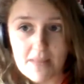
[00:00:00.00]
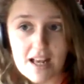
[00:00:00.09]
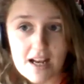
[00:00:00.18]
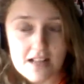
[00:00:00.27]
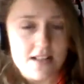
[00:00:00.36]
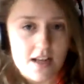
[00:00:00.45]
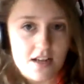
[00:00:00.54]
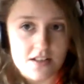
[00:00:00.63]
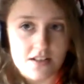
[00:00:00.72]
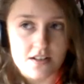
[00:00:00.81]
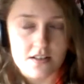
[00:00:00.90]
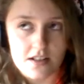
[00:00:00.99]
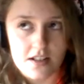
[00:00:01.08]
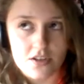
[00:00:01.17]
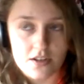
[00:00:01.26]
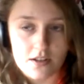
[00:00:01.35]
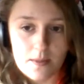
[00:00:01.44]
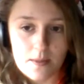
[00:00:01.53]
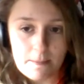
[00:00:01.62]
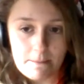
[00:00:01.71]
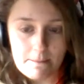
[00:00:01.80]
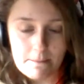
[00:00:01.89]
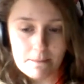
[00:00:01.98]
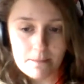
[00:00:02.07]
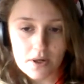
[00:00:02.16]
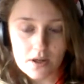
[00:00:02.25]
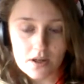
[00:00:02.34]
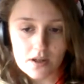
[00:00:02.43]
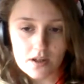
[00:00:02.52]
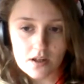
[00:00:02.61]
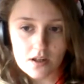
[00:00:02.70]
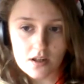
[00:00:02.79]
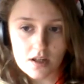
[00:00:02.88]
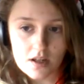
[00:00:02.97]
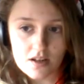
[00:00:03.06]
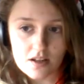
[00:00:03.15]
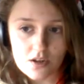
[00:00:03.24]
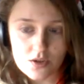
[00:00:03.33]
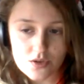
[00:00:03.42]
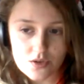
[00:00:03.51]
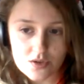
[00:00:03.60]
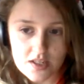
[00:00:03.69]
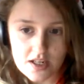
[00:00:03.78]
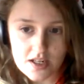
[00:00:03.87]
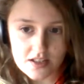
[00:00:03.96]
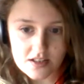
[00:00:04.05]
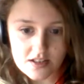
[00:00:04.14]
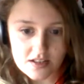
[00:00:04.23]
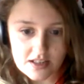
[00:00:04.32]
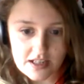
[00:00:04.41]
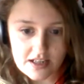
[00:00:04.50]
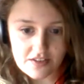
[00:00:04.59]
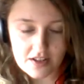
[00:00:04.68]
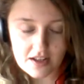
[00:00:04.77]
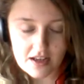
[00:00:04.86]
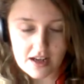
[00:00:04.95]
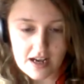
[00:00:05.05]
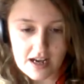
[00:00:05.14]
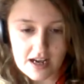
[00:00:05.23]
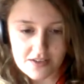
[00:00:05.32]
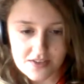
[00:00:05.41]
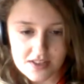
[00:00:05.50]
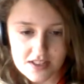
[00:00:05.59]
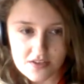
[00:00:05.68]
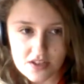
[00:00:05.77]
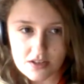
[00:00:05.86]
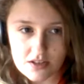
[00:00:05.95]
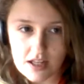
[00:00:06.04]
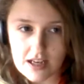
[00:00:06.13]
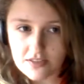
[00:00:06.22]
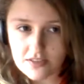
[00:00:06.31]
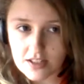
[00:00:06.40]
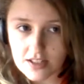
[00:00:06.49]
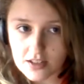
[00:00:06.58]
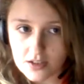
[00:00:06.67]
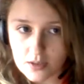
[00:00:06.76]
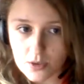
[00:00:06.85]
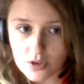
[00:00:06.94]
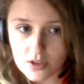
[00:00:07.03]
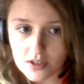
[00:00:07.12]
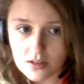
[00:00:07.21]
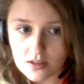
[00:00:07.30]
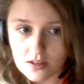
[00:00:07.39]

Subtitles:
and Saturday, Sunday actually. But they also on Saturday, Sunday have like 7:30 till 9:30 in the morning,